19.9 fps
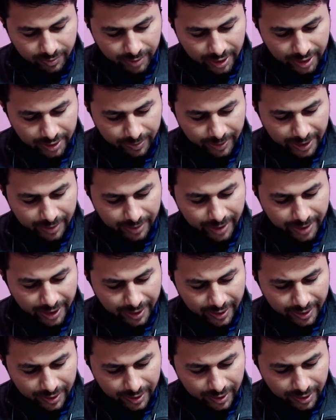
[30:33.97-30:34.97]
multiplied
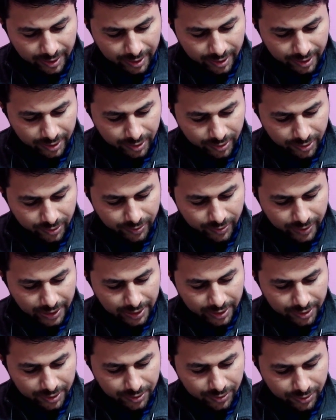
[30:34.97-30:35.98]
by
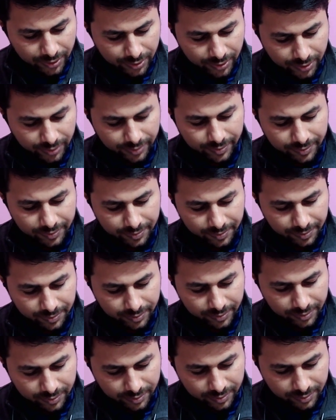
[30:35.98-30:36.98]
Q1 Q2
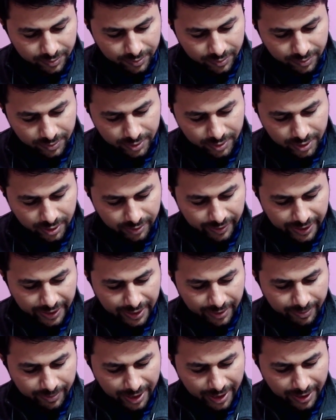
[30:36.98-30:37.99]

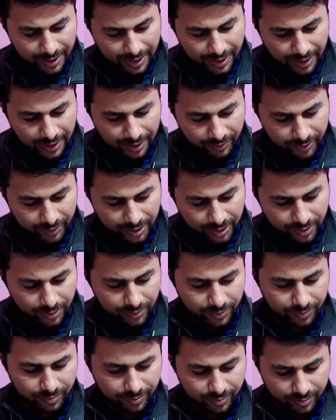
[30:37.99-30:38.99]
divided by
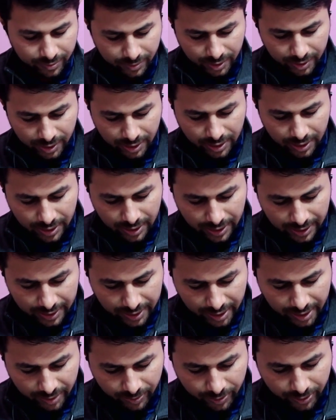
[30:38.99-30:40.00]
R12.
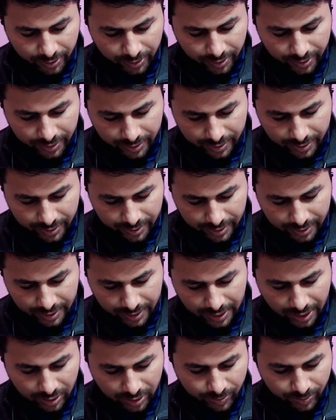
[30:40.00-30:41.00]
And therefore
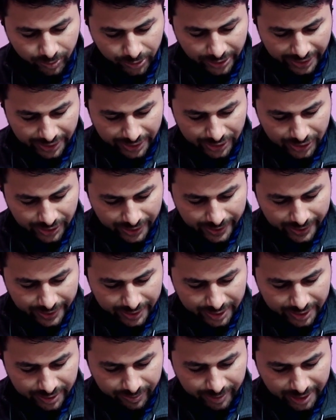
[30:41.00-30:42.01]
now potential
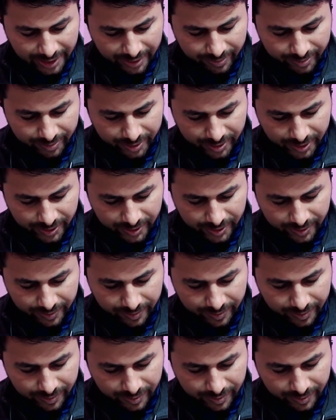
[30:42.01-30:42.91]
energy becomes,